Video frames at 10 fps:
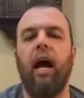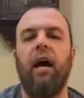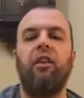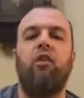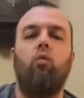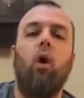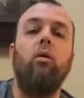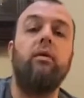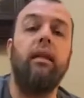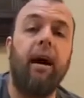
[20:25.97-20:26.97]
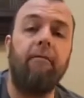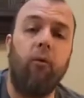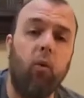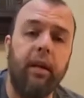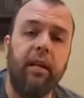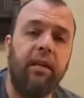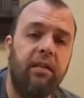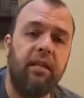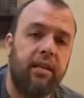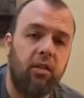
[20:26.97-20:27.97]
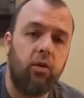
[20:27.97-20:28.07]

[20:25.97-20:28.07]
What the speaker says: and then rolls that 4d6